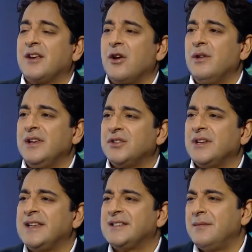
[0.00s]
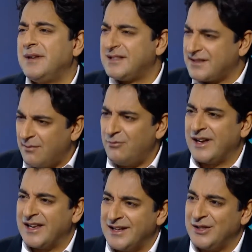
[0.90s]
to the coalition, has there been some
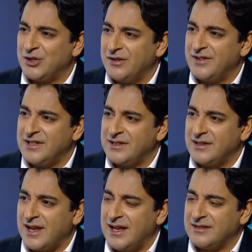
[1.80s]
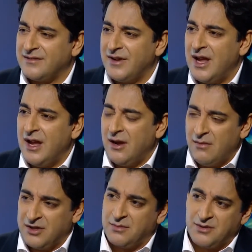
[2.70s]
recognition of this in the case of
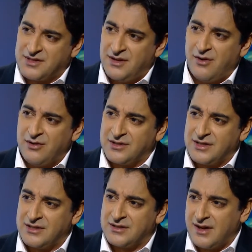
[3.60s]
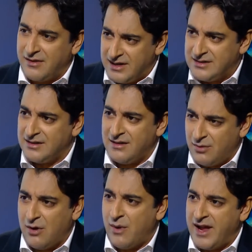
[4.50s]
multiple sclerosis? There is
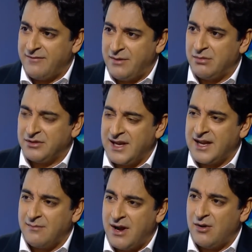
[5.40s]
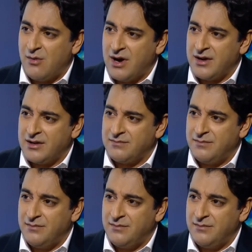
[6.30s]
a, a way of people taking marijuana